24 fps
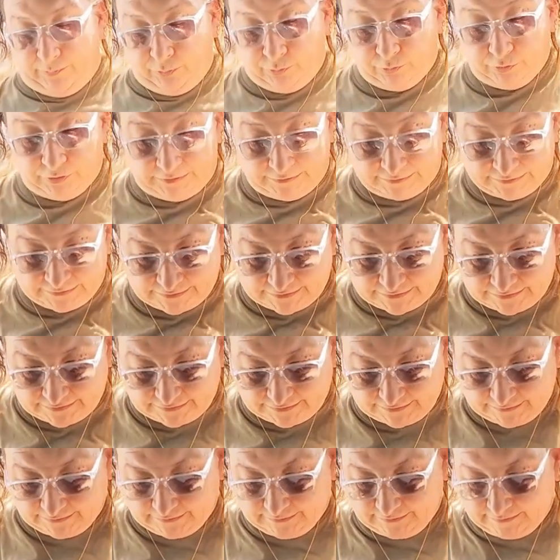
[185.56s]
points,
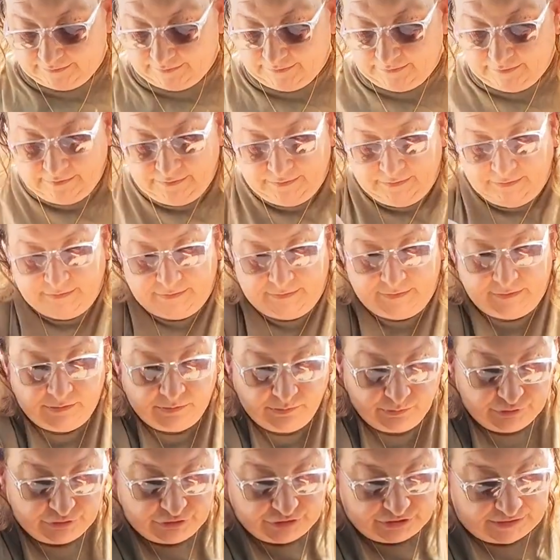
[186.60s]

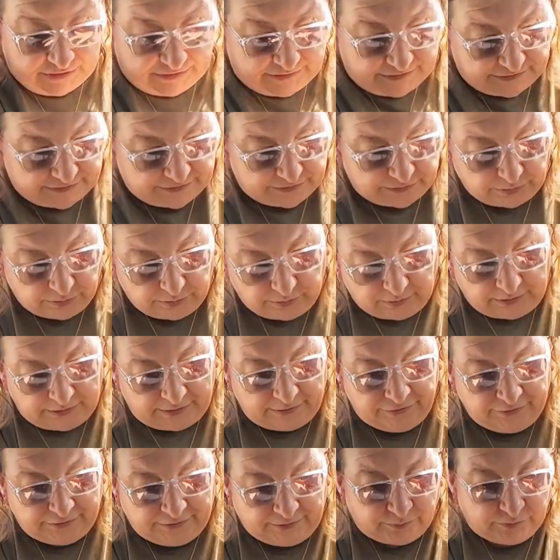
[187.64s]
which I saw, I
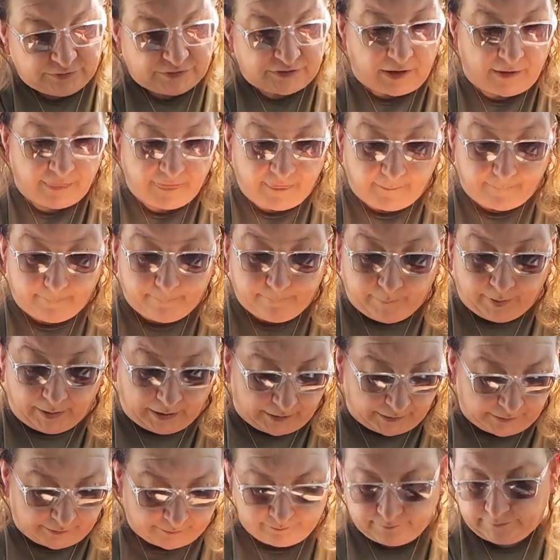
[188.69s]
think it was on the
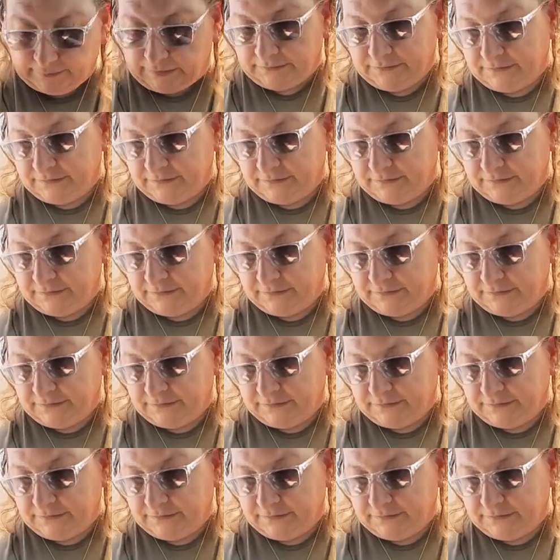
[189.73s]
bottom, I